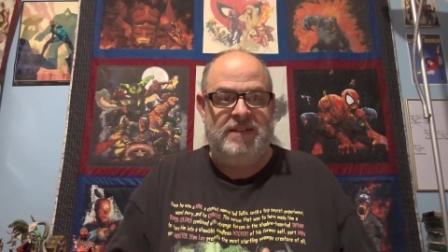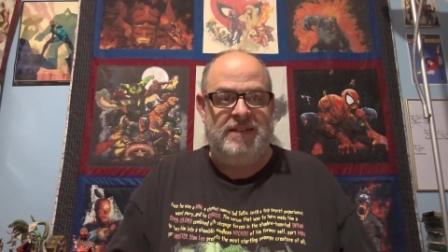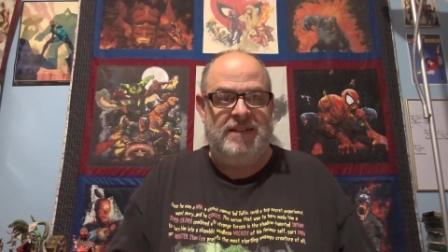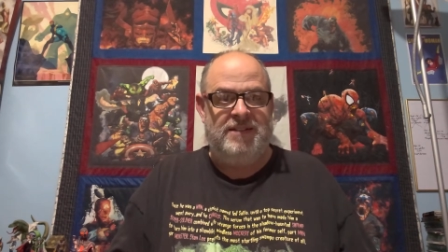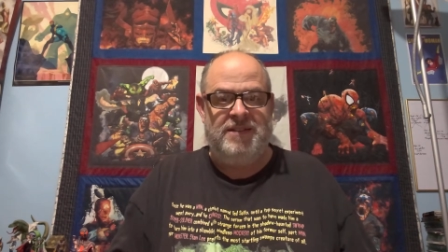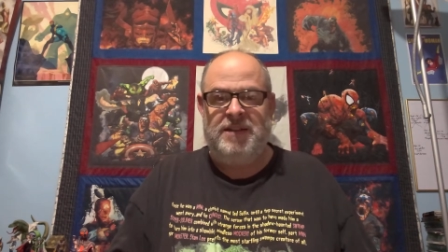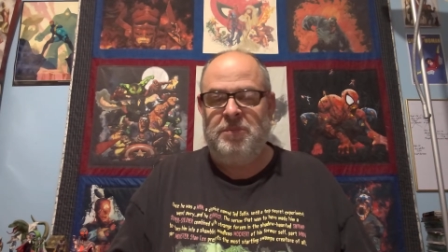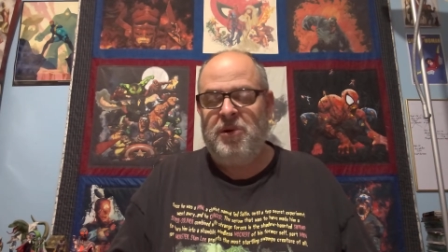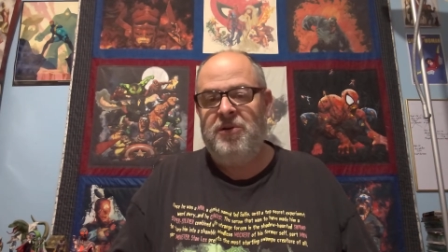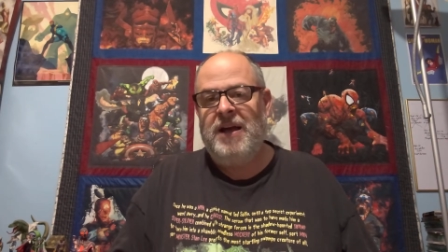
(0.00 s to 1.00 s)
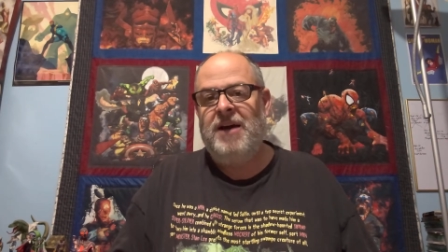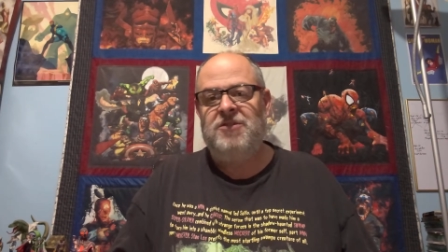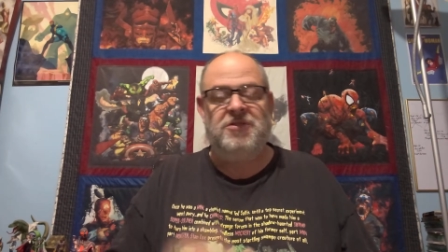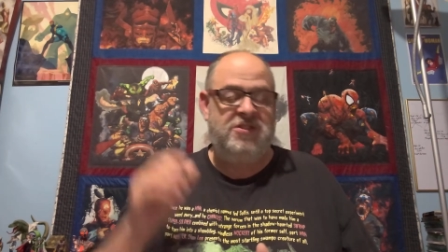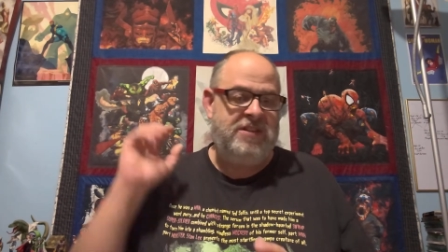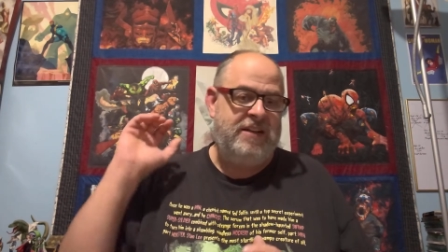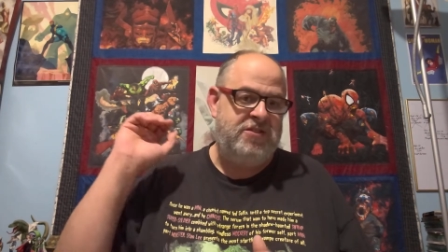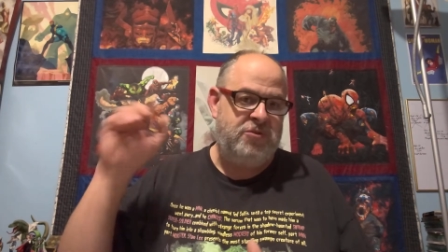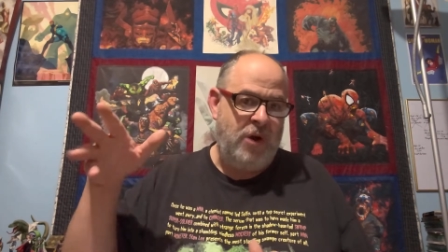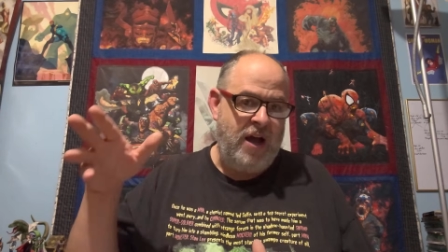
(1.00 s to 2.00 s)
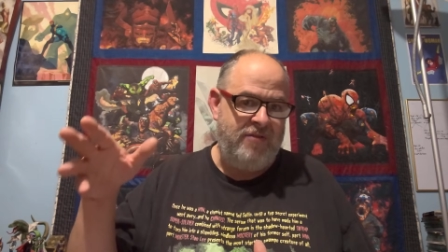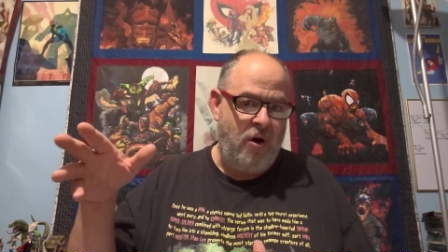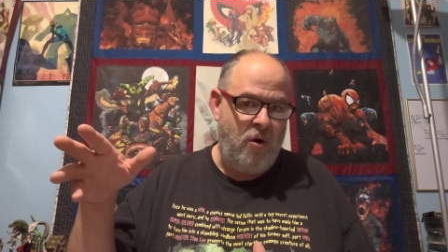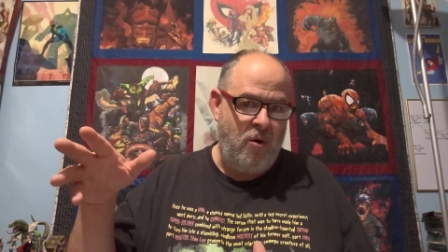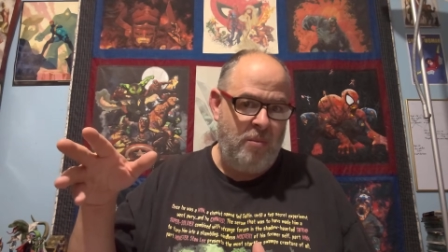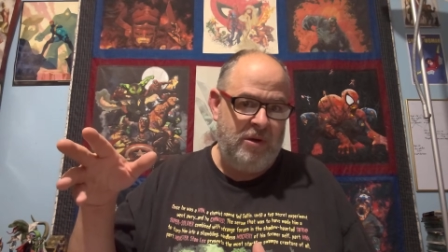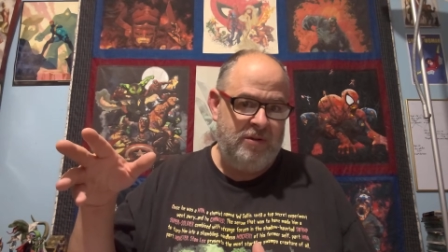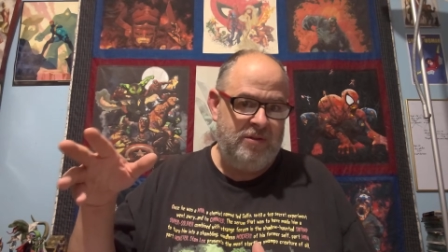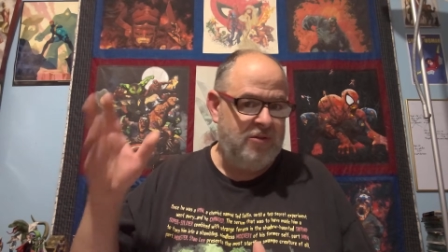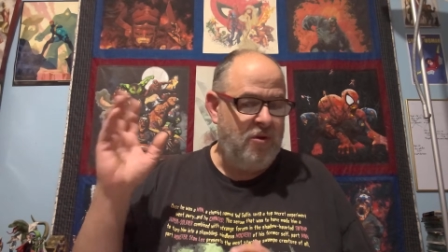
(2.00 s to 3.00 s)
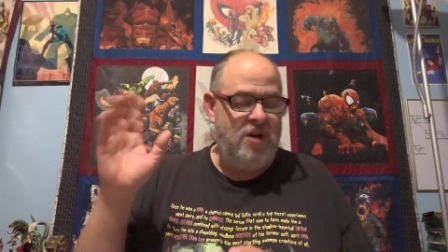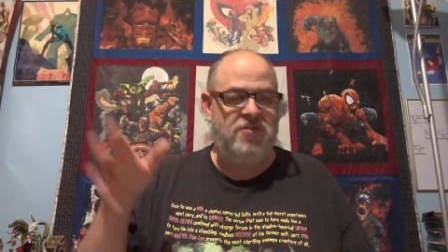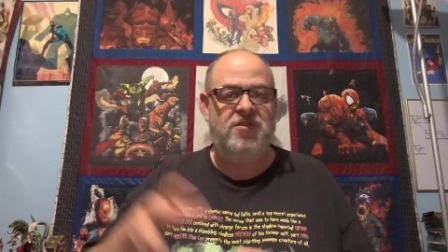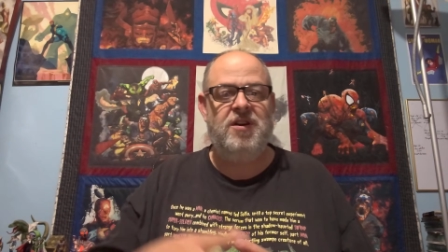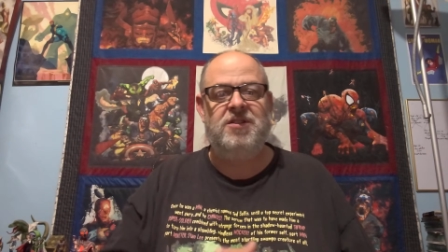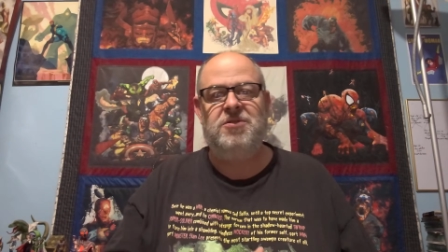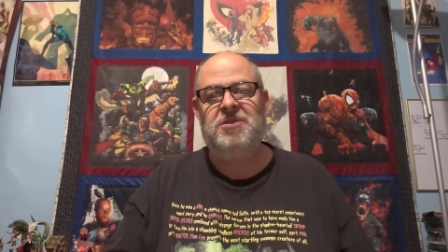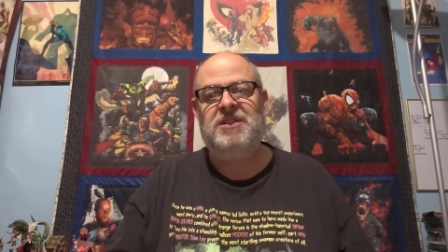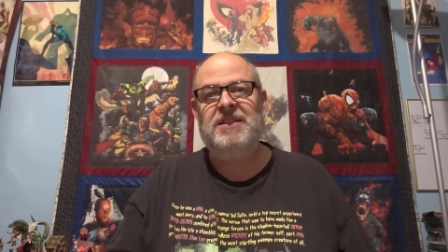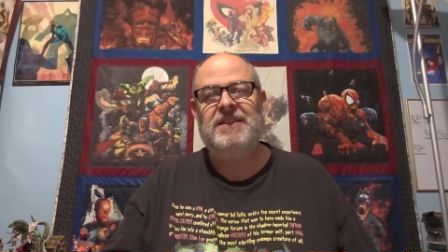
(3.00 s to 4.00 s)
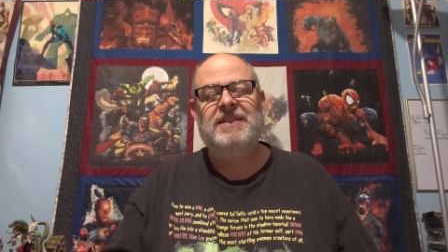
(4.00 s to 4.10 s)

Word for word: And he's getting burned out, so he decides to drive home across the country.